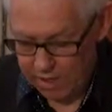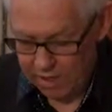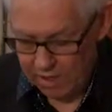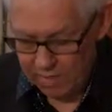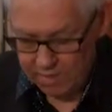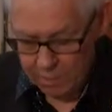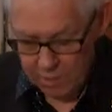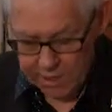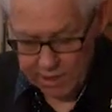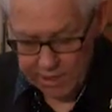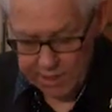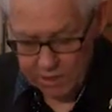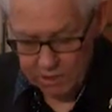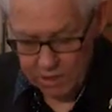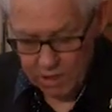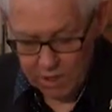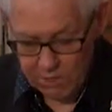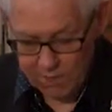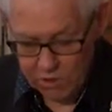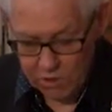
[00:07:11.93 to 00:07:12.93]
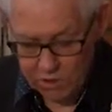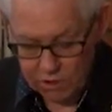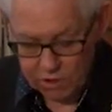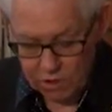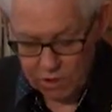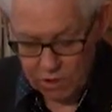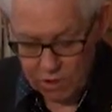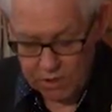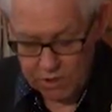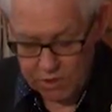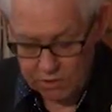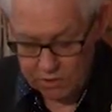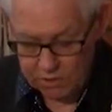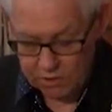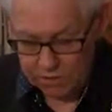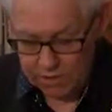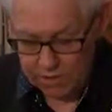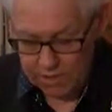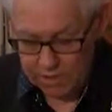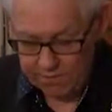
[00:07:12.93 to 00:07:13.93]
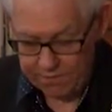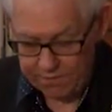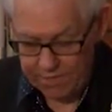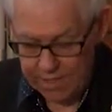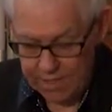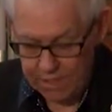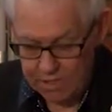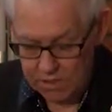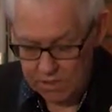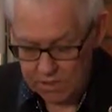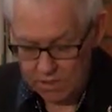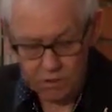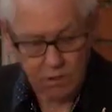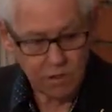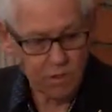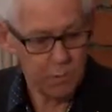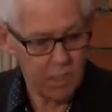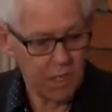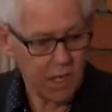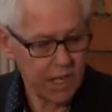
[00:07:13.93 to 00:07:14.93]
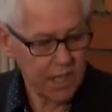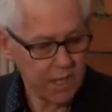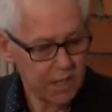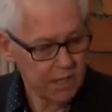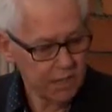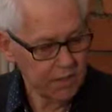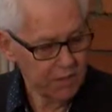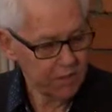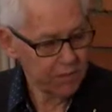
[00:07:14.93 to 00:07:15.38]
of bringing diverse knowledges and values into play.